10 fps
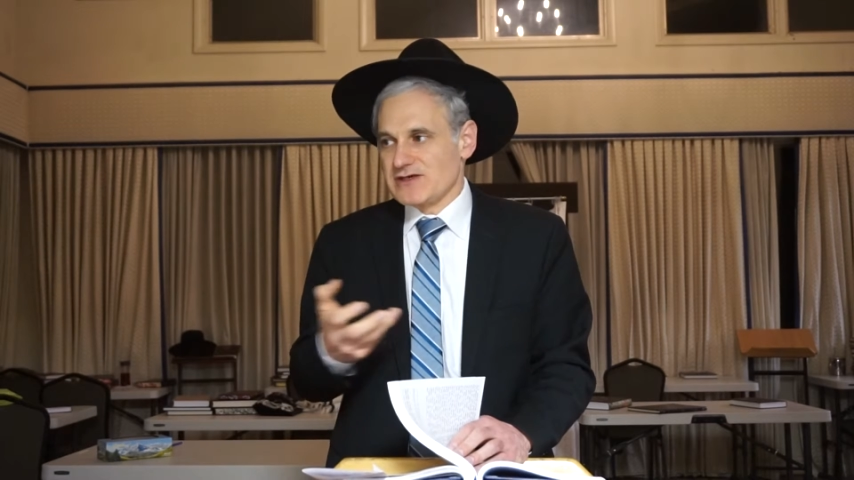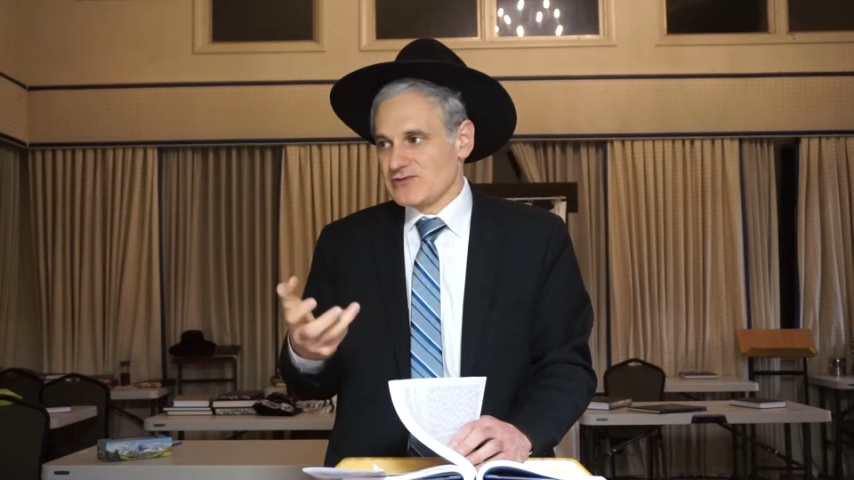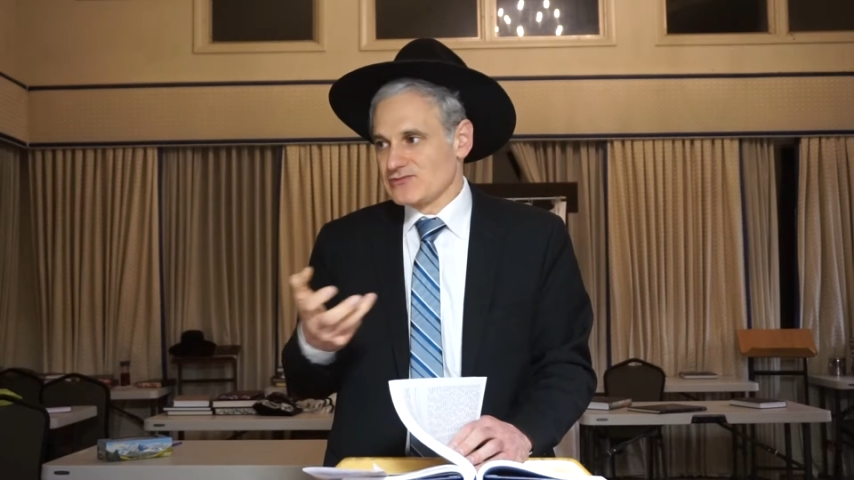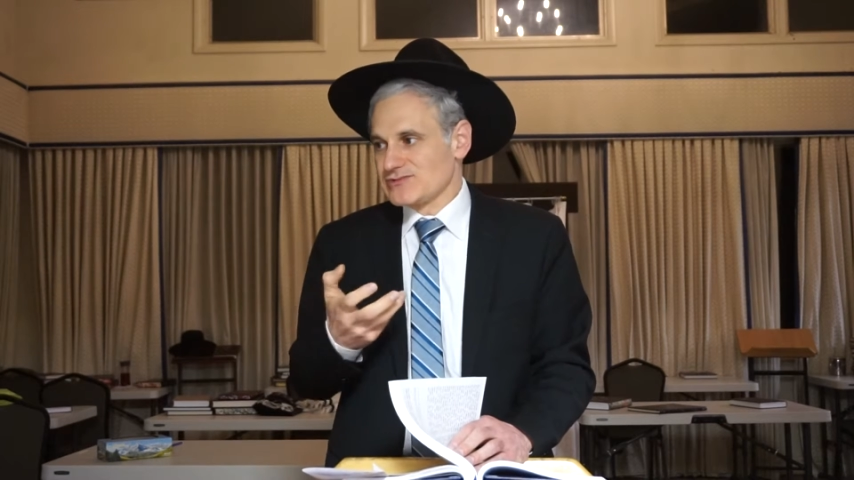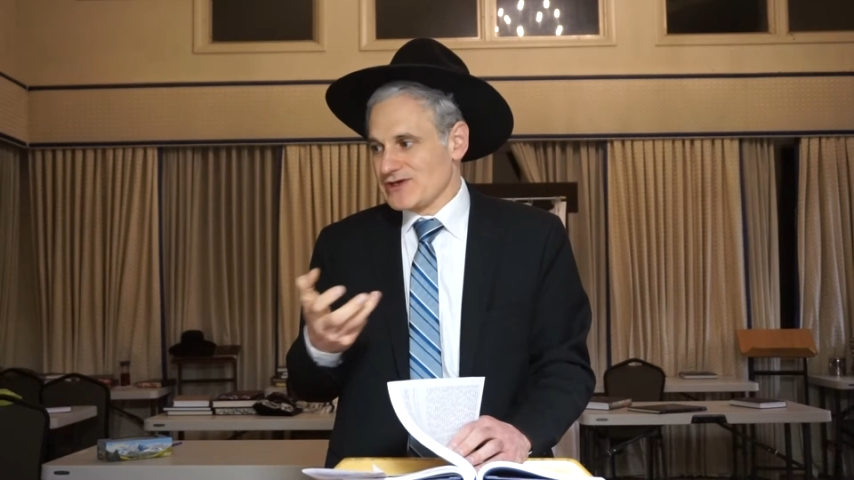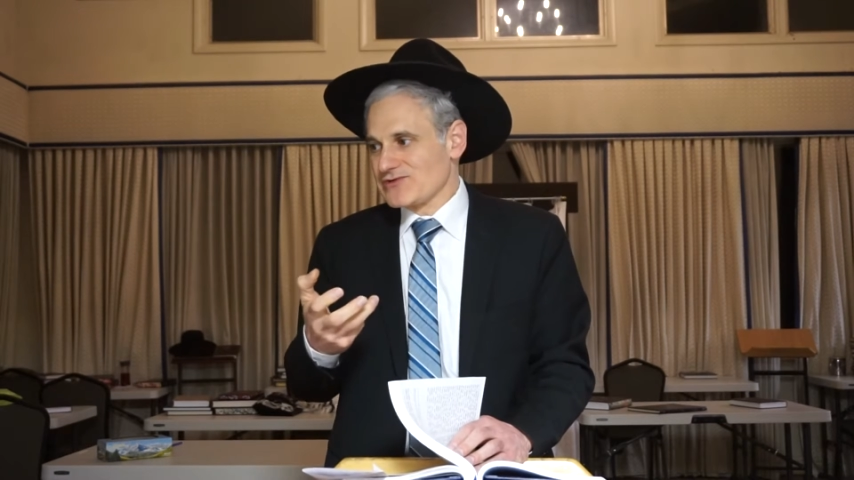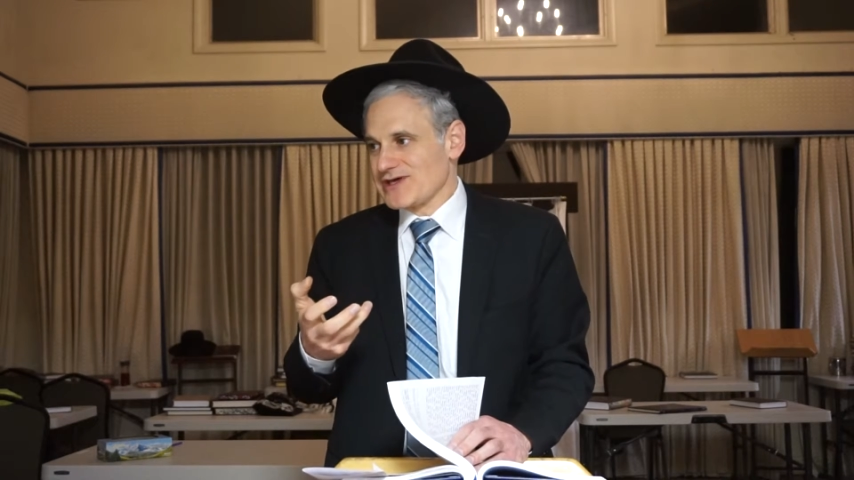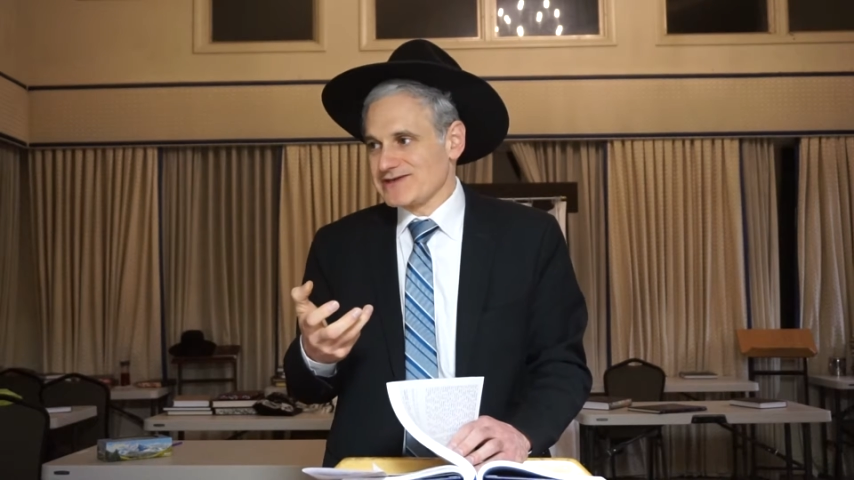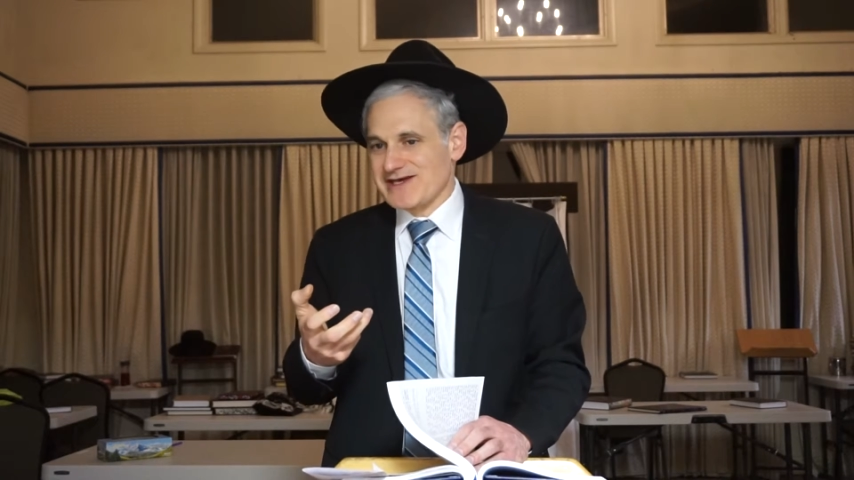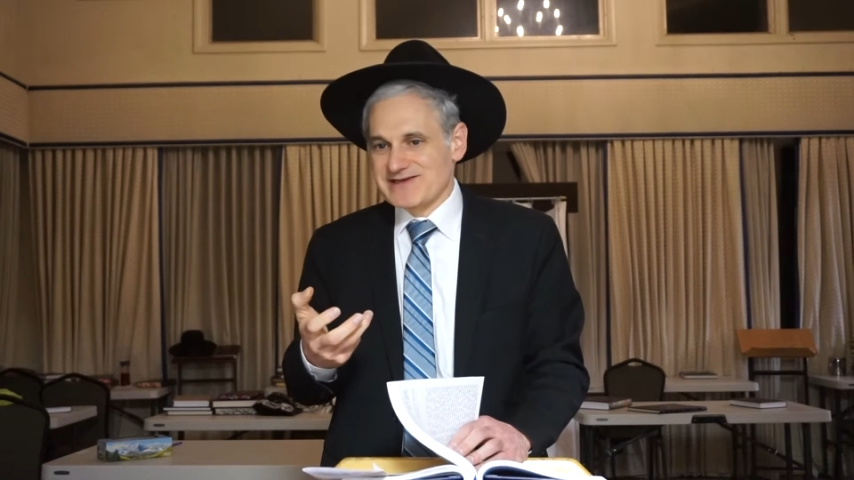They don't
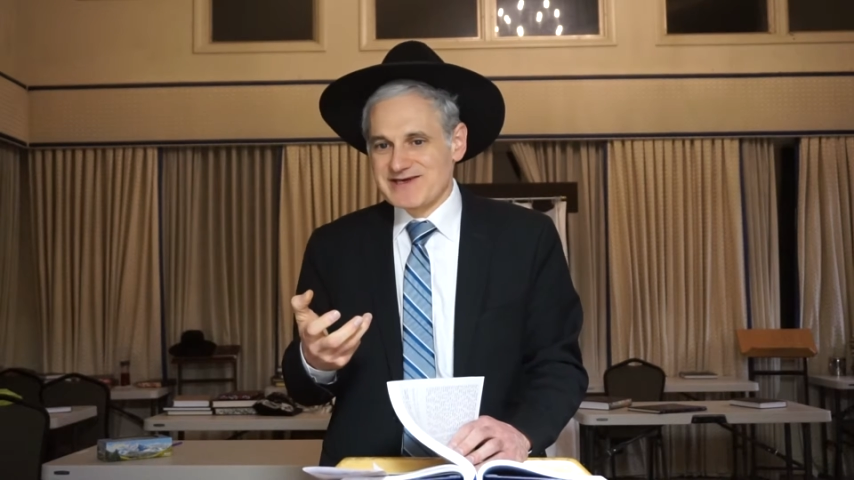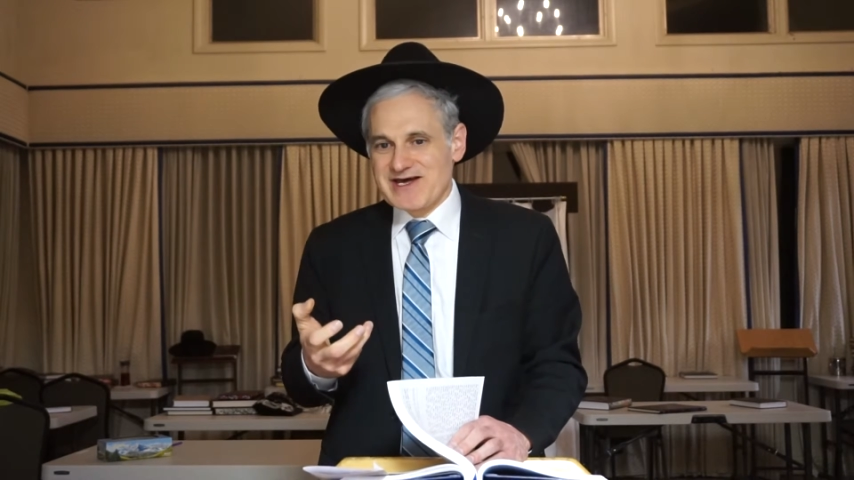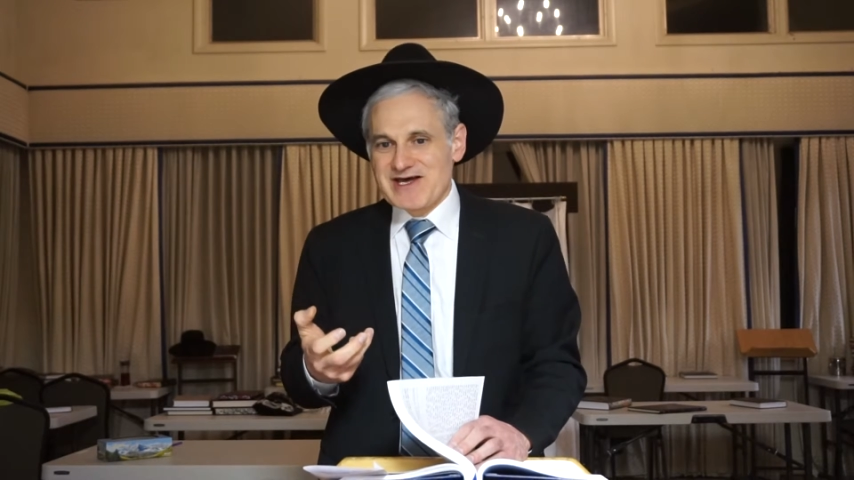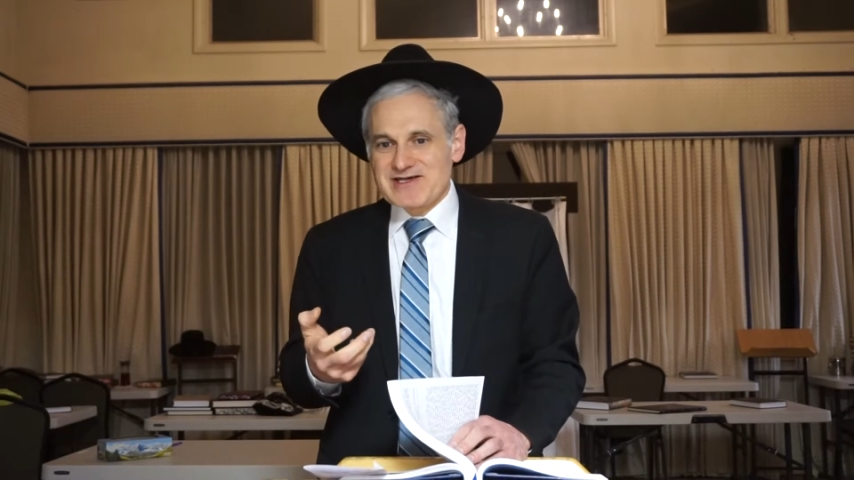get that.